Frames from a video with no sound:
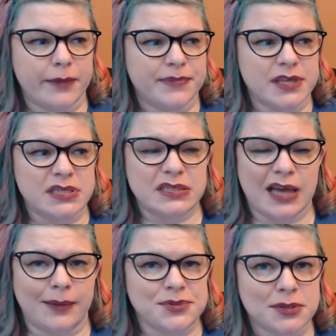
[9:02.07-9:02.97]
this is
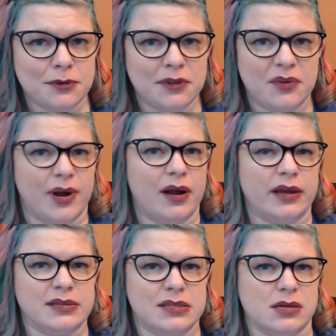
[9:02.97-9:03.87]
absolutely where I
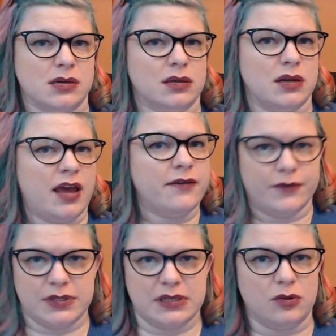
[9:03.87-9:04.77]
get stuck on
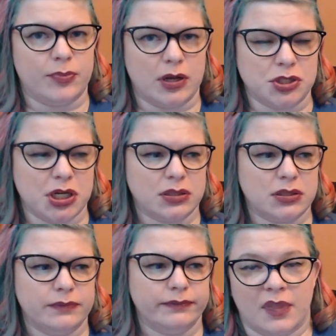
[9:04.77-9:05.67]
every single project.
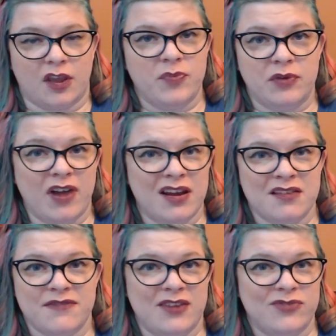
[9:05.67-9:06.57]
I've been writing
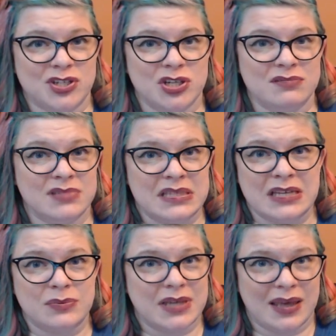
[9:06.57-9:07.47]
fan fiction since I
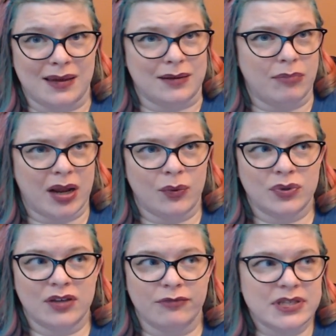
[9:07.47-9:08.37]
was a kid, but I
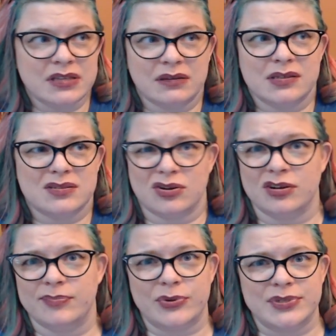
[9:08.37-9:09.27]
only recently
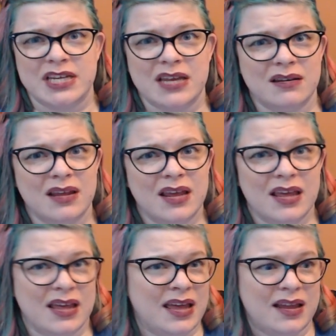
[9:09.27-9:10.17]
started posting it,
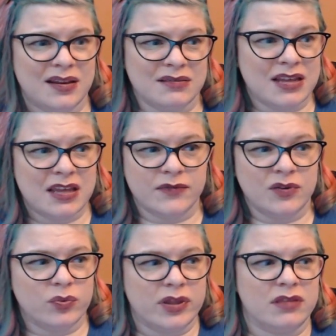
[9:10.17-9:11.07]
and
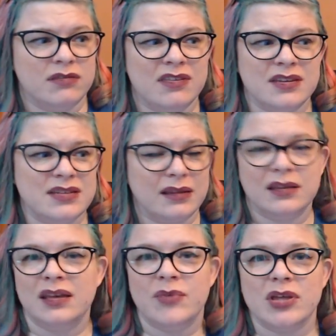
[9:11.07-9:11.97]
even with the
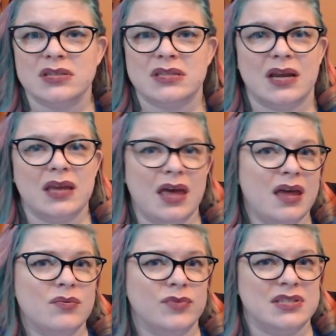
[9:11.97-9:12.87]
daily emails that I
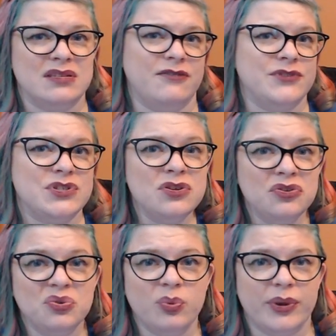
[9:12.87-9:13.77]
get when stuff is
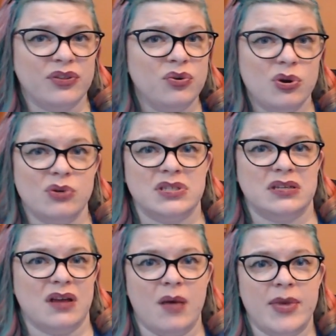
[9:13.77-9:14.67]
new, with kudos
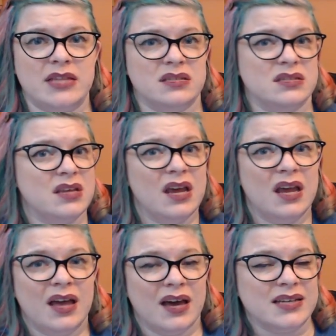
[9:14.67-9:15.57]
and comments,
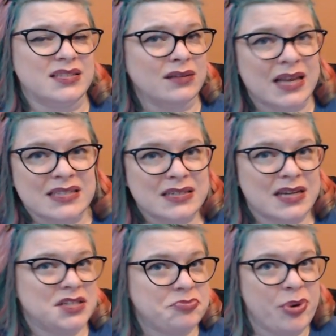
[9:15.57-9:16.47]
I still
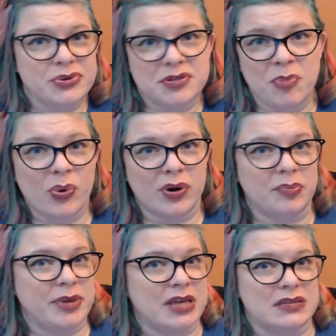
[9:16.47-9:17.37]
hesitate to post more
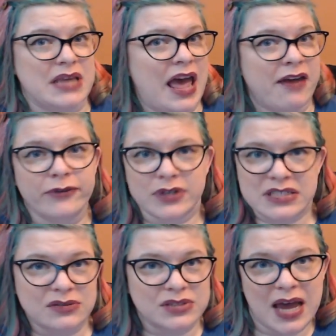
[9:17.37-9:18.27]
because every
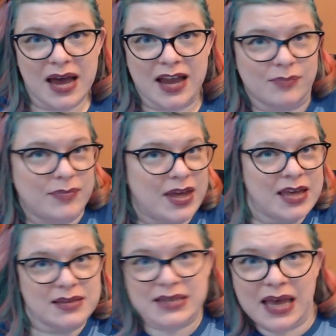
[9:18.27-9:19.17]
single time,
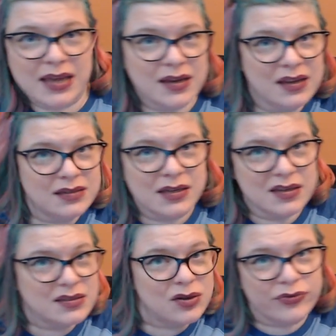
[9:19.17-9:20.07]
anxiety
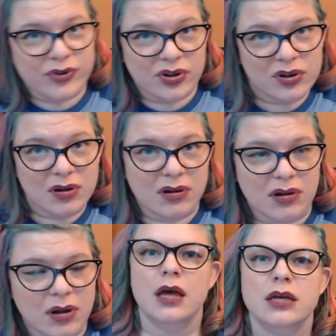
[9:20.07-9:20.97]
takes
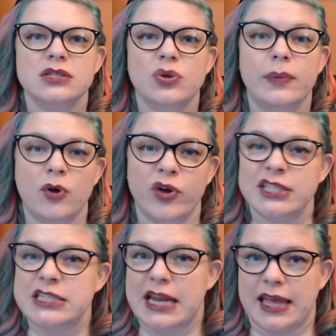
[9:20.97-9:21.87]
over. So I'm going
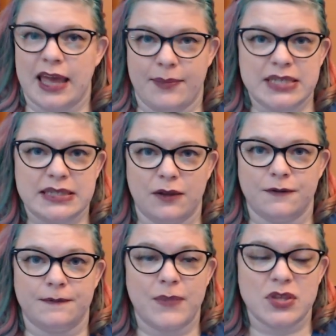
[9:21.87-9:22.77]
to dedicate
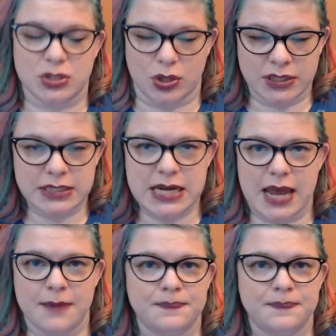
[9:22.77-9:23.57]
myself, starting today,